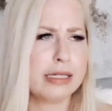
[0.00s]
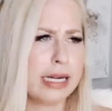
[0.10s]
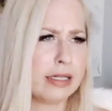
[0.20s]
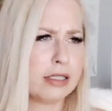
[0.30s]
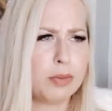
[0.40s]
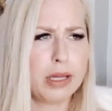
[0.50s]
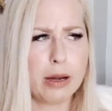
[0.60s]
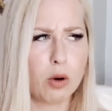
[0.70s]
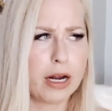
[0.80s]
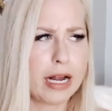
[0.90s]
dance, play,
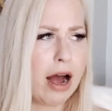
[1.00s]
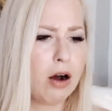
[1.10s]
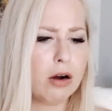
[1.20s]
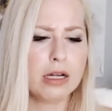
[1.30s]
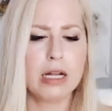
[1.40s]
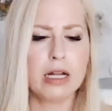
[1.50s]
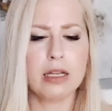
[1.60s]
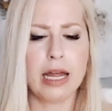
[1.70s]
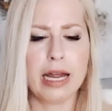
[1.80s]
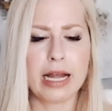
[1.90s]
work out,
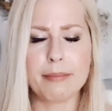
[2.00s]
like I'm